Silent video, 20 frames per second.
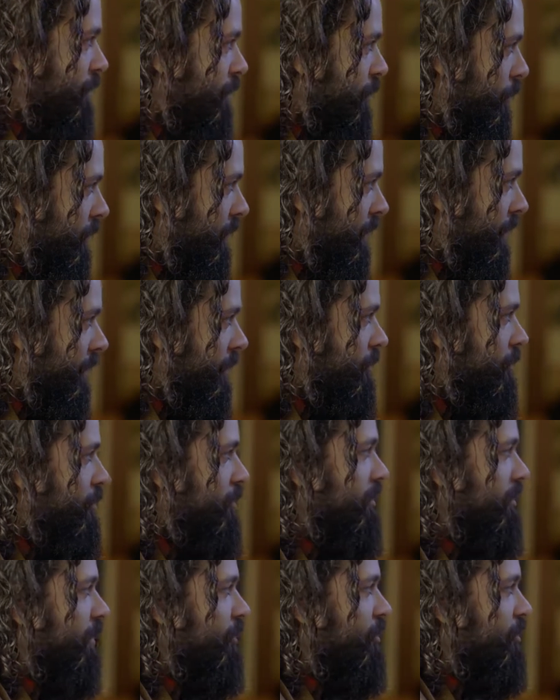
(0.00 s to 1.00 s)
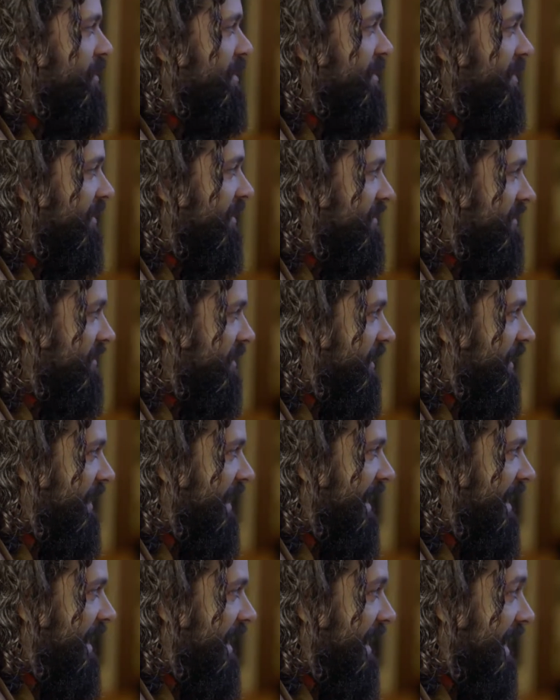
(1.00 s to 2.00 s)
foliage, such
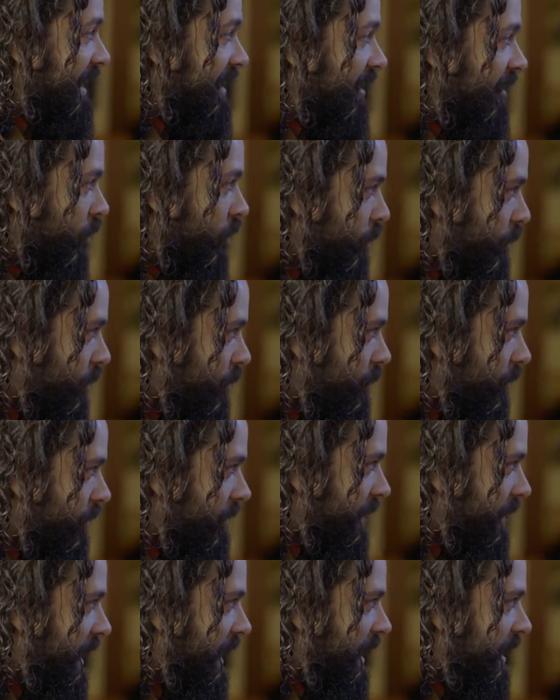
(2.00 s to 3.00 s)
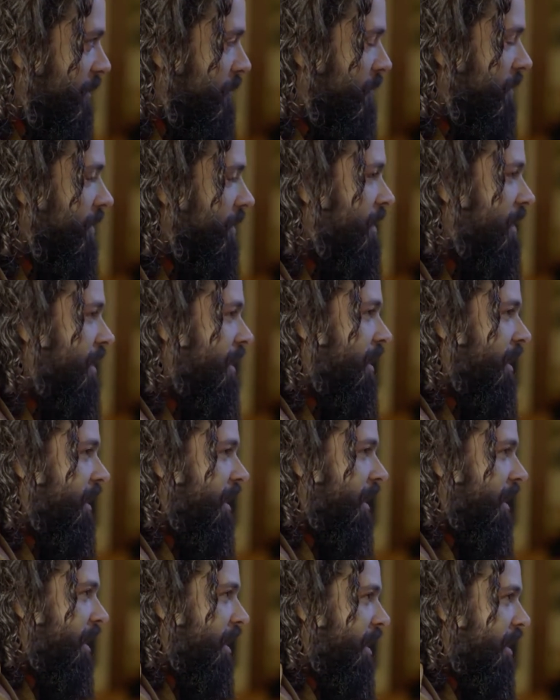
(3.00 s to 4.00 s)
density mm. in an open world game?
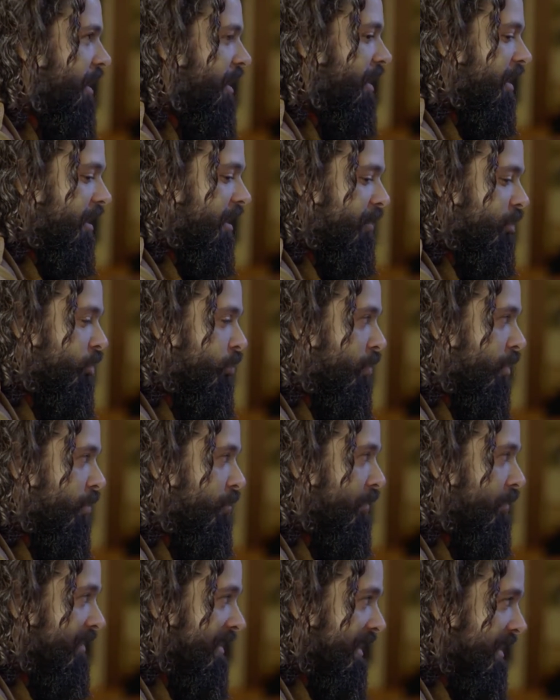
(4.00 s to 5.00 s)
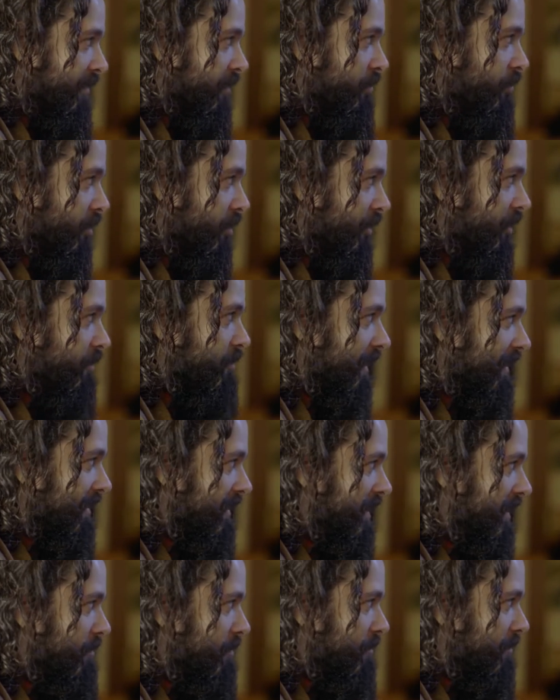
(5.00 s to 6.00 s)
Uh, you better believe I'm going to my
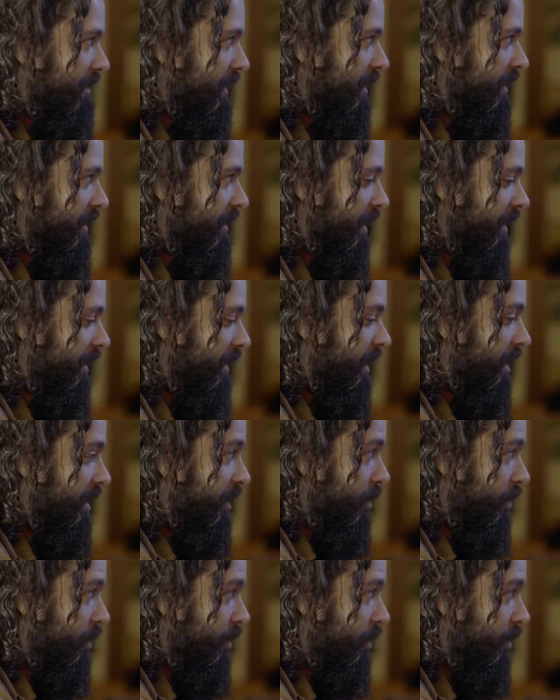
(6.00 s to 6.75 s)
team, I'm saying, like,